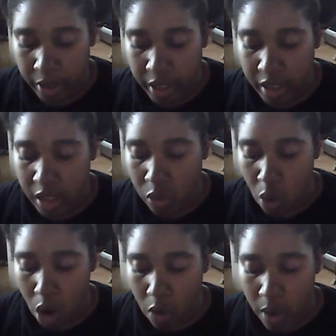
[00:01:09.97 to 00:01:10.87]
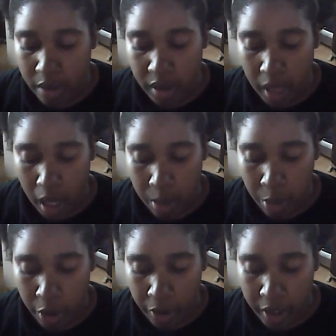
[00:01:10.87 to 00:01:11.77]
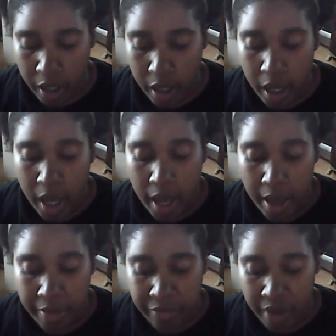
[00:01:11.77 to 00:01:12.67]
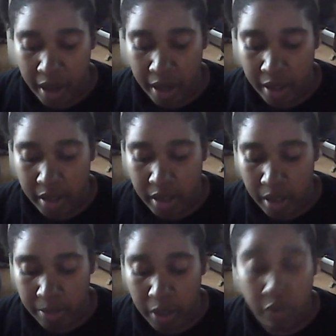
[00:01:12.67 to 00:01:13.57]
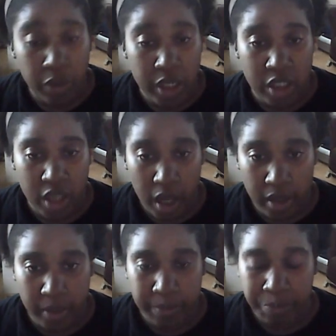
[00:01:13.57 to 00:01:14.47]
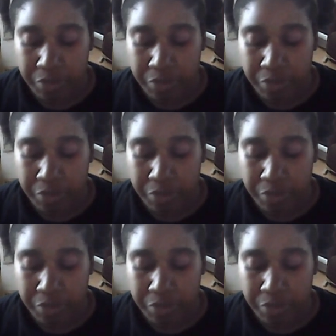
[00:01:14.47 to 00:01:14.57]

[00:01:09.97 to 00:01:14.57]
And it says walk around the library and find something for each color.